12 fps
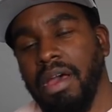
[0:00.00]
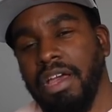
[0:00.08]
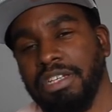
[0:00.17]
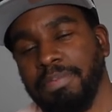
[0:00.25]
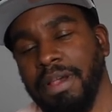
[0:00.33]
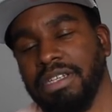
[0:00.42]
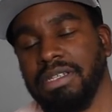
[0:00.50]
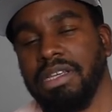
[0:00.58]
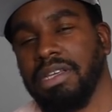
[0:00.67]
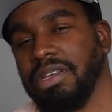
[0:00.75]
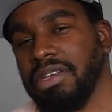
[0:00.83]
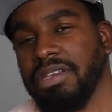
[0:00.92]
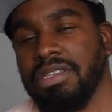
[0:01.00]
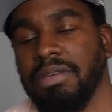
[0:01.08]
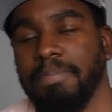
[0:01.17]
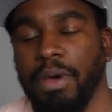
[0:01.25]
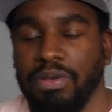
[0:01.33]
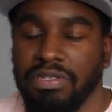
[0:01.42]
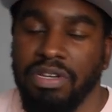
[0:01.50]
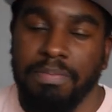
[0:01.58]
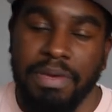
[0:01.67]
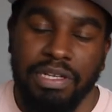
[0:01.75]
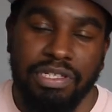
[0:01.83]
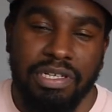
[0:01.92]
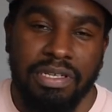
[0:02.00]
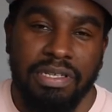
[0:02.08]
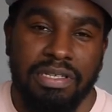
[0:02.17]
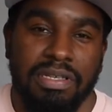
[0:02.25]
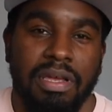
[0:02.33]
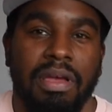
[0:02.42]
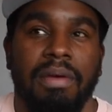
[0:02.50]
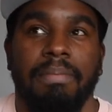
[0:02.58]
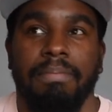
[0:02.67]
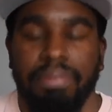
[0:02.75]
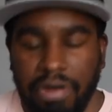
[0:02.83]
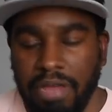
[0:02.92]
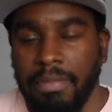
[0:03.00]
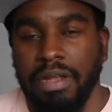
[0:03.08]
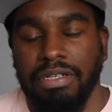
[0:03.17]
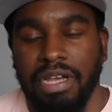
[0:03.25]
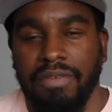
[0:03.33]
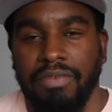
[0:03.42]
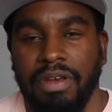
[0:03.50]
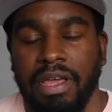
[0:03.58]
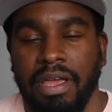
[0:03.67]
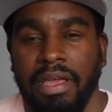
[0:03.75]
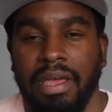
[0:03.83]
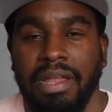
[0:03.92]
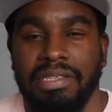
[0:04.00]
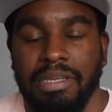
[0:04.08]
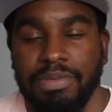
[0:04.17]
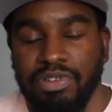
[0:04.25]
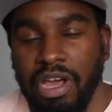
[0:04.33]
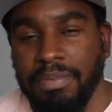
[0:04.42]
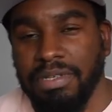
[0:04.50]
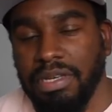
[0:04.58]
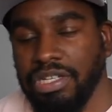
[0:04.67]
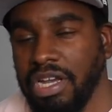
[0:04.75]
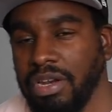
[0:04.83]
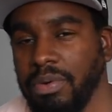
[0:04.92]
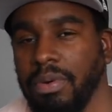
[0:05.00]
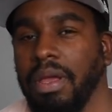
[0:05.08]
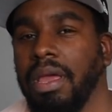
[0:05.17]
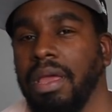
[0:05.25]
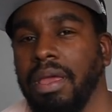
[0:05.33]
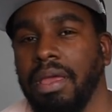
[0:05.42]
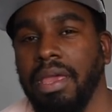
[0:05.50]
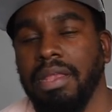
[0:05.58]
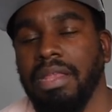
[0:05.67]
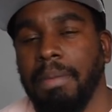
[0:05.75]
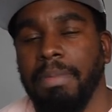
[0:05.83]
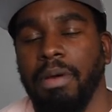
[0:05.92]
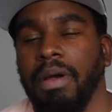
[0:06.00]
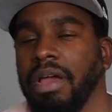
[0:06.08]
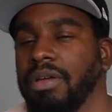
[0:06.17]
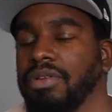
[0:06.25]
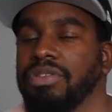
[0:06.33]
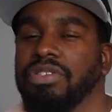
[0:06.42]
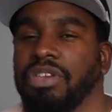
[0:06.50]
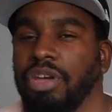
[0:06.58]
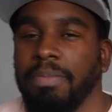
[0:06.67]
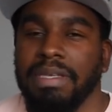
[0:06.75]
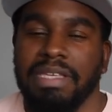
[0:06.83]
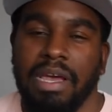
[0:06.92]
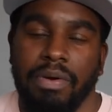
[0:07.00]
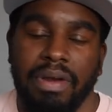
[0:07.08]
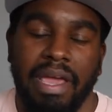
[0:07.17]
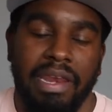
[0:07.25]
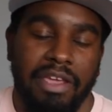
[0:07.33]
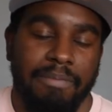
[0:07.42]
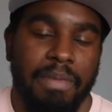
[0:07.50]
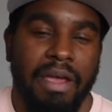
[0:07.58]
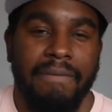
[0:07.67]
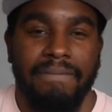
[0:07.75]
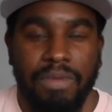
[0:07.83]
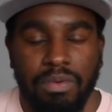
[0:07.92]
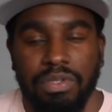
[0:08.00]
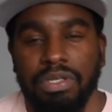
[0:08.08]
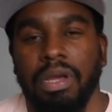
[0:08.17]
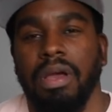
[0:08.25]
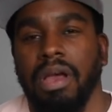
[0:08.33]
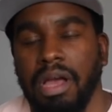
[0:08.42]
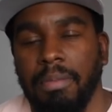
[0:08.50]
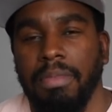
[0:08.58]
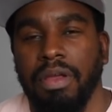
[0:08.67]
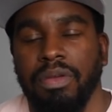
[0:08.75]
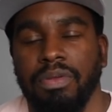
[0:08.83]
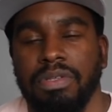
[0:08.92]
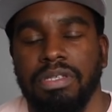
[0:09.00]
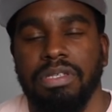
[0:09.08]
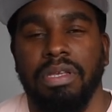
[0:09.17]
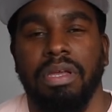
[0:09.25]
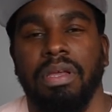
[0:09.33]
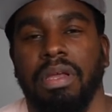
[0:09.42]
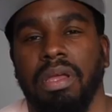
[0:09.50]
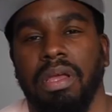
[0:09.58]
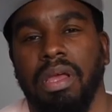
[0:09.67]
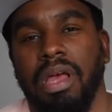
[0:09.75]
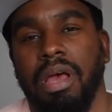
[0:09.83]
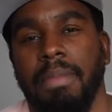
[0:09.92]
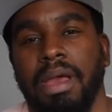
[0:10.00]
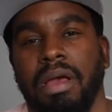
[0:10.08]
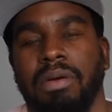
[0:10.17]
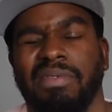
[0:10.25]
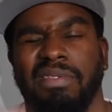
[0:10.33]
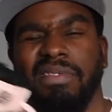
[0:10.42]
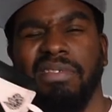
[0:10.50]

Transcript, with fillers: Ash Bash Sneakers, post pictures, pretty much every day and subscribe to the channel. Hit that bell icon so you don't miss out on any of my future uploads. I'm out.